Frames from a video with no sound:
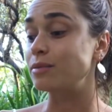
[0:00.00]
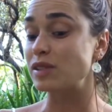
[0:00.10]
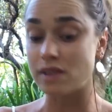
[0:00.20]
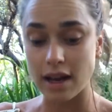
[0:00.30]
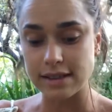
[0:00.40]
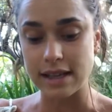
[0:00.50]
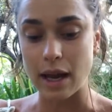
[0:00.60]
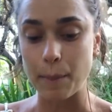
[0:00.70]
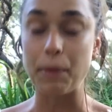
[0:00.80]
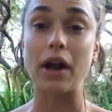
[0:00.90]

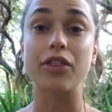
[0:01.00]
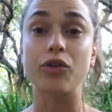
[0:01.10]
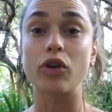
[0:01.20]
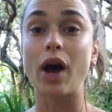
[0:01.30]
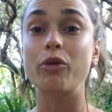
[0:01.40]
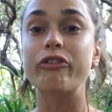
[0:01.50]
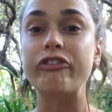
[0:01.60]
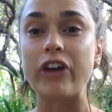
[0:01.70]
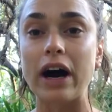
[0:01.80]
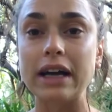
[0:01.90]
sightseeing, but I thought I would
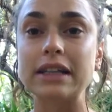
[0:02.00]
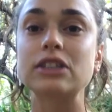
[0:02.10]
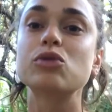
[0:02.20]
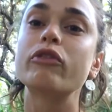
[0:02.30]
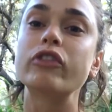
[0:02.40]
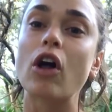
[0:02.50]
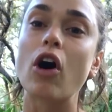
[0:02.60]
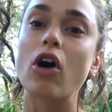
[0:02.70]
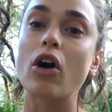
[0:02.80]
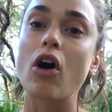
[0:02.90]
finally do a
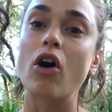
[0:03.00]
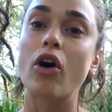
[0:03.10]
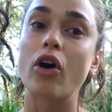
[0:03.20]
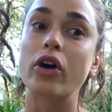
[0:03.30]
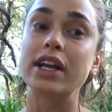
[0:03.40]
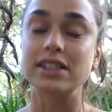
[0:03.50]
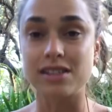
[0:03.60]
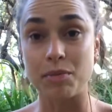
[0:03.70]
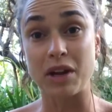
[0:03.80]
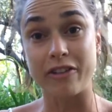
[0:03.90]
vlog on
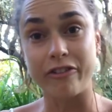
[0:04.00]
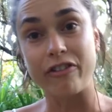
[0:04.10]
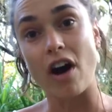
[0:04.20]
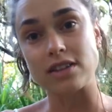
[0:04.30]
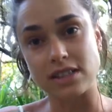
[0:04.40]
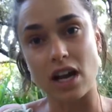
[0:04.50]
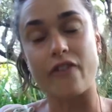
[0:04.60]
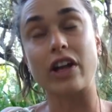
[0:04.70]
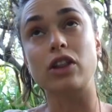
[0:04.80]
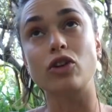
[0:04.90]
intermittent fasting.
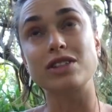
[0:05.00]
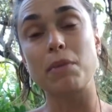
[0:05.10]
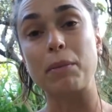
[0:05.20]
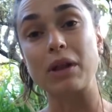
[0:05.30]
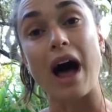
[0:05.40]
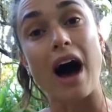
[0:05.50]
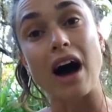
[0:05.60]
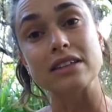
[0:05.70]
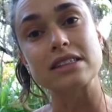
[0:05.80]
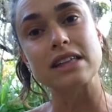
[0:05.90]
I've had loads of people
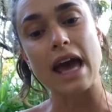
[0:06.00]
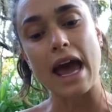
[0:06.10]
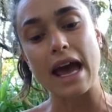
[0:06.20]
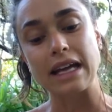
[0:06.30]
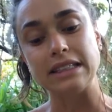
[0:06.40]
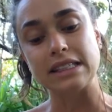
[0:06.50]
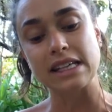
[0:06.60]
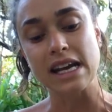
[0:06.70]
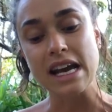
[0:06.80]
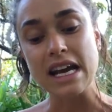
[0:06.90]
ask, and
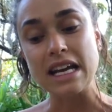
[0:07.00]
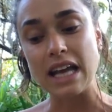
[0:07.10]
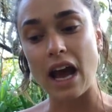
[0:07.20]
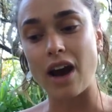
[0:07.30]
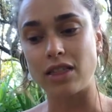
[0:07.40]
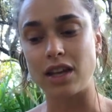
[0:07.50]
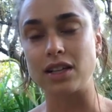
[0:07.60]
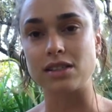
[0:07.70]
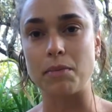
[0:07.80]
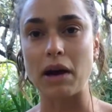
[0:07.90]
yeah, I think
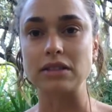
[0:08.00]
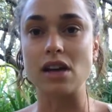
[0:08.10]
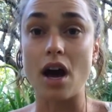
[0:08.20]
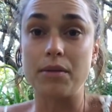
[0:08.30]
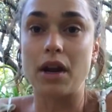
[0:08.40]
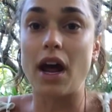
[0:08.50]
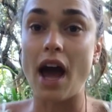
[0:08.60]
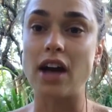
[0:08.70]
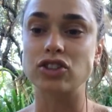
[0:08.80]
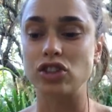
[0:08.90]
it's about time that I
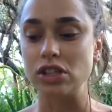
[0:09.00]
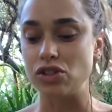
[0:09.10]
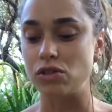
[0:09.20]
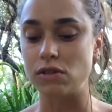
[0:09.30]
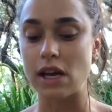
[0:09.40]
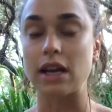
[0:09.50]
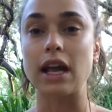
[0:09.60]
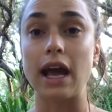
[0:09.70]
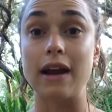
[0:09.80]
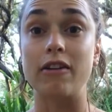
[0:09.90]
actually do
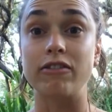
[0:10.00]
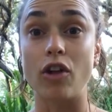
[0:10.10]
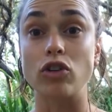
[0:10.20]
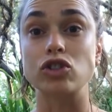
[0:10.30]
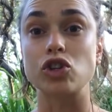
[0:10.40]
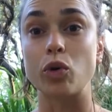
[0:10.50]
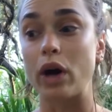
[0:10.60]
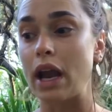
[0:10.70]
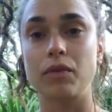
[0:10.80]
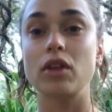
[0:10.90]
dedicate a vlog to
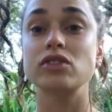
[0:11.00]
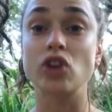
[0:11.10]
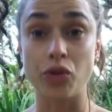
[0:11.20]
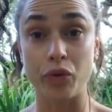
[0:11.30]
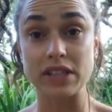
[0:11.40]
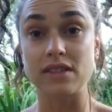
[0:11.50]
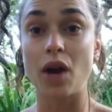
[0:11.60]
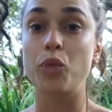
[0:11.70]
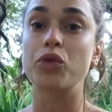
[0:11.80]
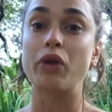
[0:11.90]
it. So the reason I
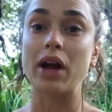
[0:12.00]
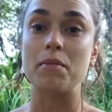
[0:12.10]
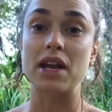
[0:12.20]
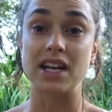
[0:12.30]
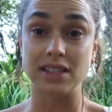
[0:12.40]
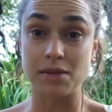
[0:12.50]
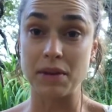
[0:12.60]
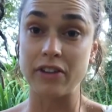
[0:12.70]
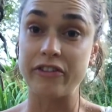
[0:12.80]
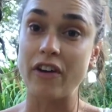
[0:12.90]
would recommend
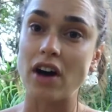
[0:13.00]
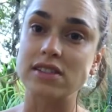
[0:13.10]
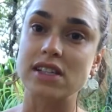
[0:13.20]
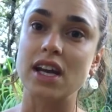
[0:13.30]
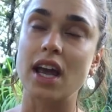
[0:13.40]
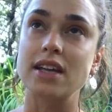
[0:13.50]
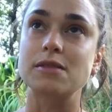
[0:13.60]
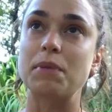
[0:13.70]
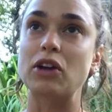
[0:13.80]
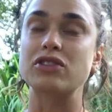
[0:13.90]
intermittent fasting is
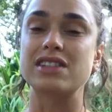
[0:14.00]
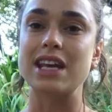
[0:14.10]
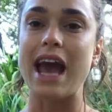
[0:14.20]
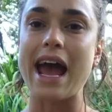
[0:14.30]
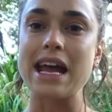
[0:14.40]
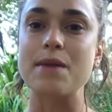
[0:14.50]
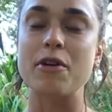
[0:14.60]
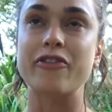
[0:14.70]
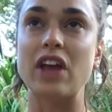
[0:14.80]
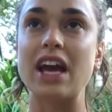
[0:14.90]
because the aim
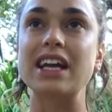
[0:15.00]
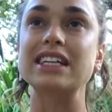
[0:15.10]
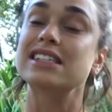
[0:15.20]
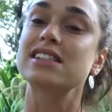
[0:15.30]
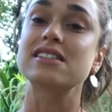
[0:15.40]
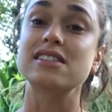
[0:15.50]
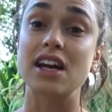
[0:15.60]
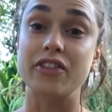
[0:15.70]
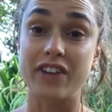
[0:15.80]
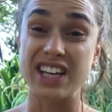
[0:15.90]
of getting into the
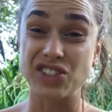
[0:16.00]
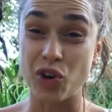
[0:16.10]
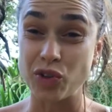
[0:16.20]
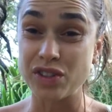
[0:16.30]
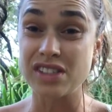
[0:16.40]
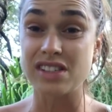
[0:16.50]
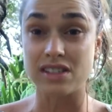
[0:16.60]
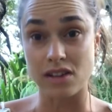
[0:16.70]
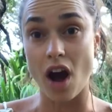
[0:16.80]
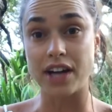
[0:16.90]
state of ketosis
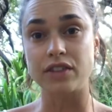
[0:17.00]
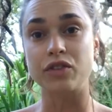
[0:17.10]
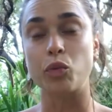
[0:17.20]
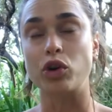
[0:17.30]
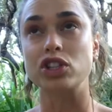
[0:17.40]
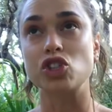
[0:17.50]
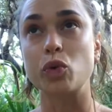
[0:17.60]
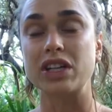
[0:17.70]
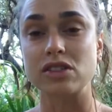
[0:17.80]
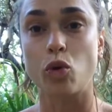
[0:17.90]
is kind of, you want to do
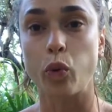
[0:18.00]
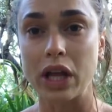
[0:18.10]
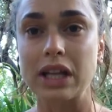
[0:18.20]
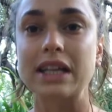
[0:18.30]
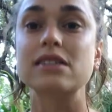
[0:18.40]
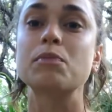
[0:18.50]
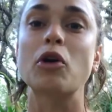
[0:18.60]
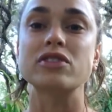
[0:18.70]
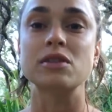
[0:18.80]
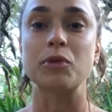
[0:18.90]
it as quickly as
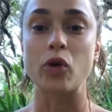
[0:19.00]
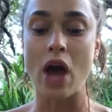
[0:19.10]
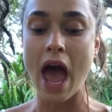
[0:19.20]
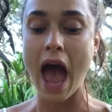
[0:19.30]
possible.